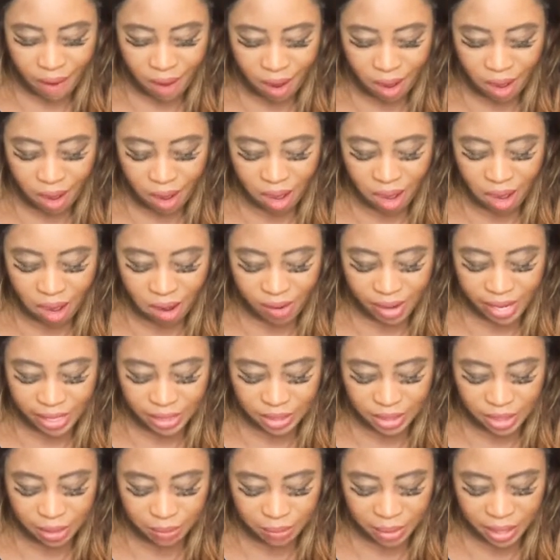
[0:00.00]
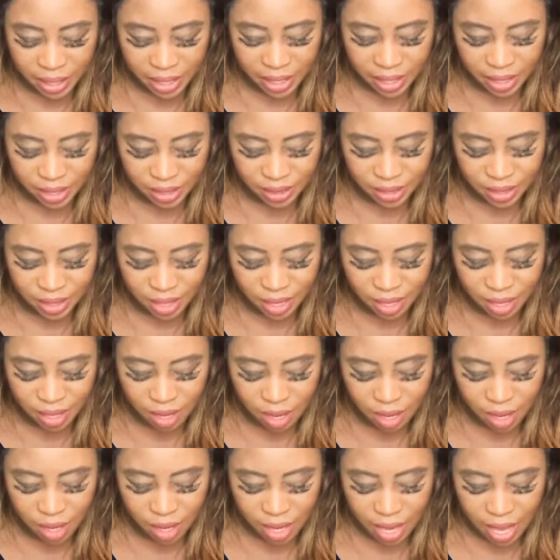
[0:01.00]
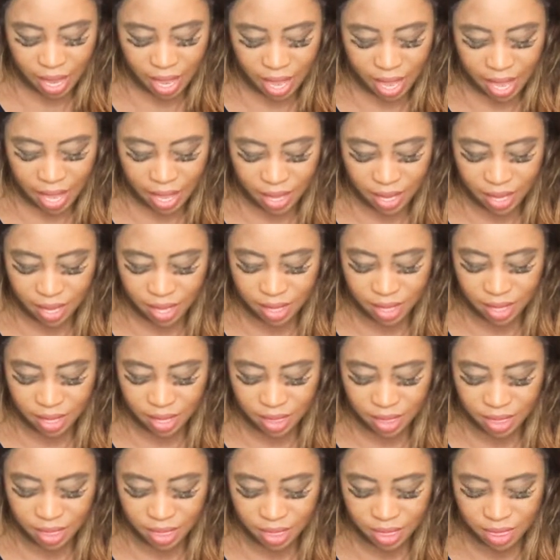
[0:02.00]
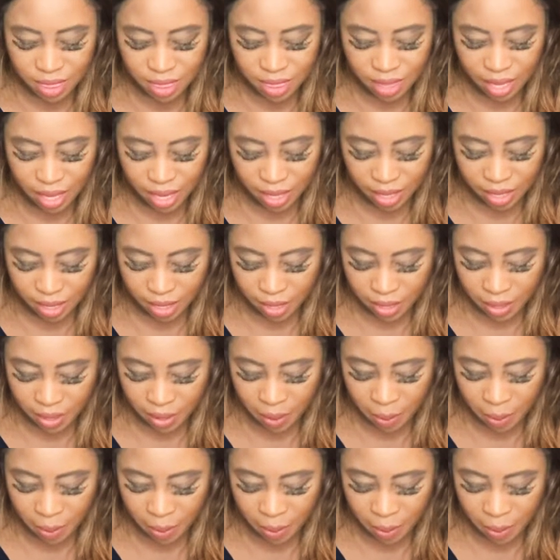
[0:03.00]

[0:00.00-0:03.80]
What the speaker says: All right, Geminis, I think